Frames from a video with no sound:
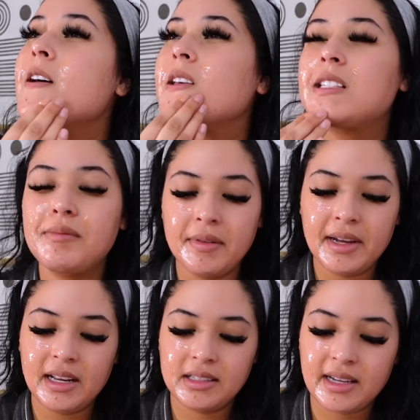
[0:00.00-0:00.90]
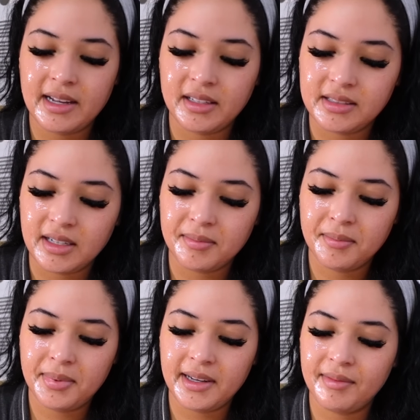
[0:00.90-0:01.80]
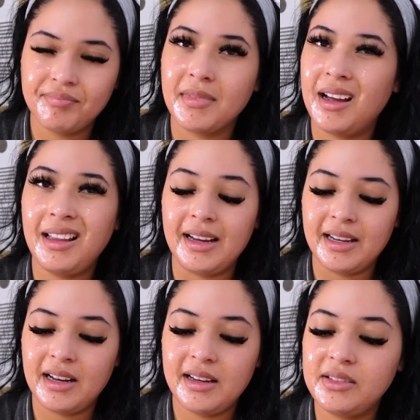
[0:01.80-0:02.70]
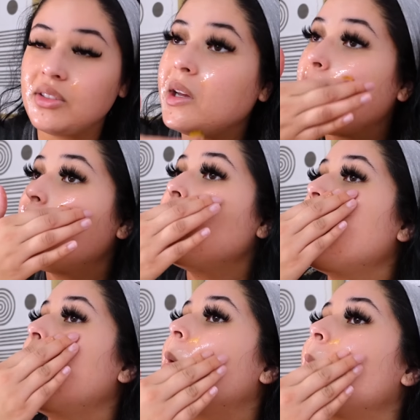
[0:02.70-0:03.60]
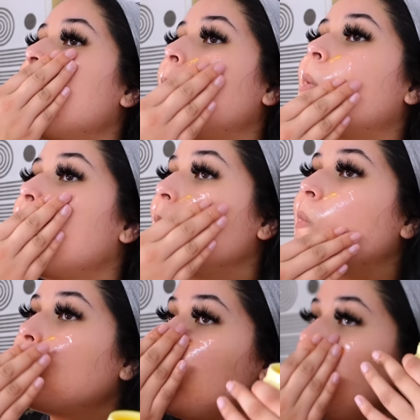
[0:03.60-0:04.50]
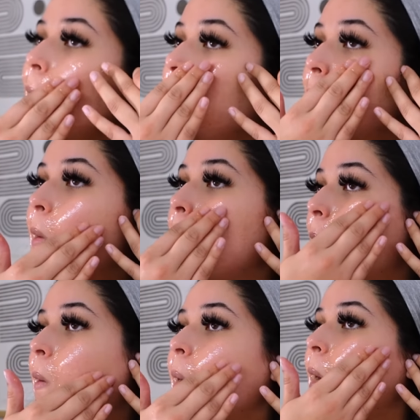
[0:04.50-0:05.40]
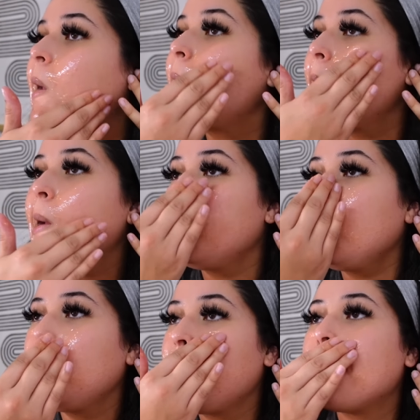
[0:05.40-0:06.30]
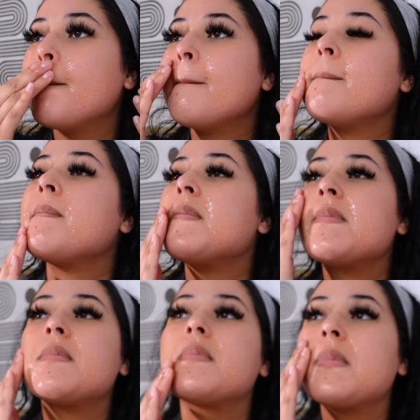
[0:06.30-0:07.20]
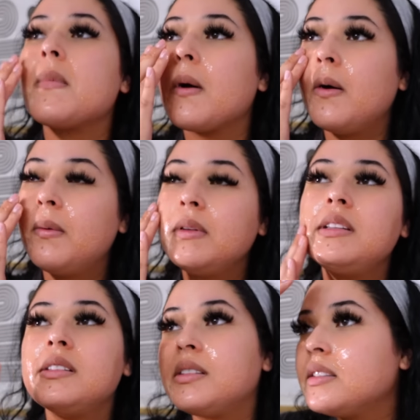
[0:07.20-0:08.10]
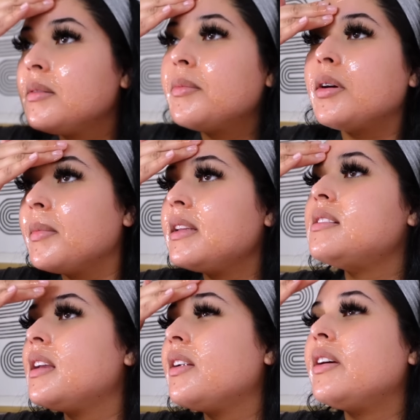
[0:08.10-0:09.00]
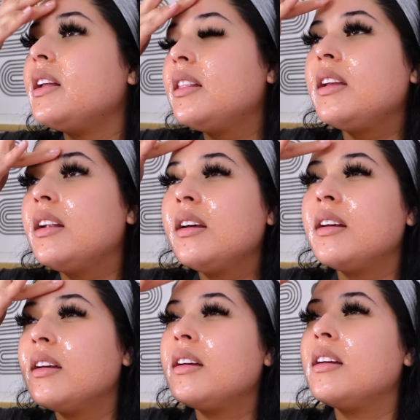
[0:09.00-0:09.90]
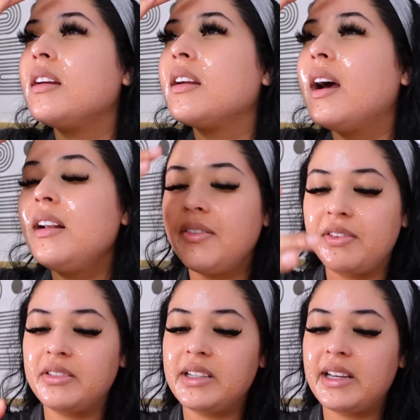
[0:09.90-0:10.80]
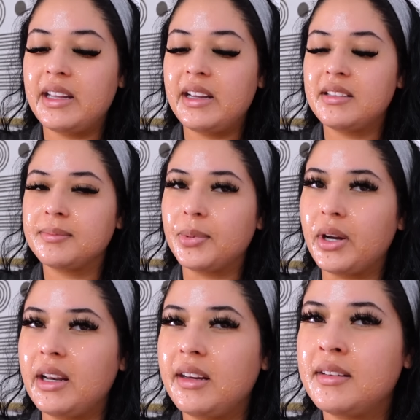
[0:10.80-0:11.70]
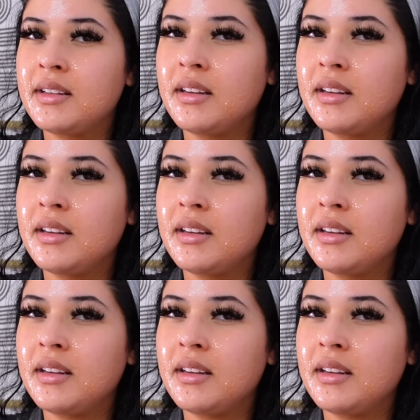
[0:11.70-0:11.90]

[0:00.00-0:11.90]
Some of it is kind of dumb, but I like it, I enjoy it. So I'm just putting this right here. Hopefully this doesn't burn my skin or anything. Kind of feels like it is burning.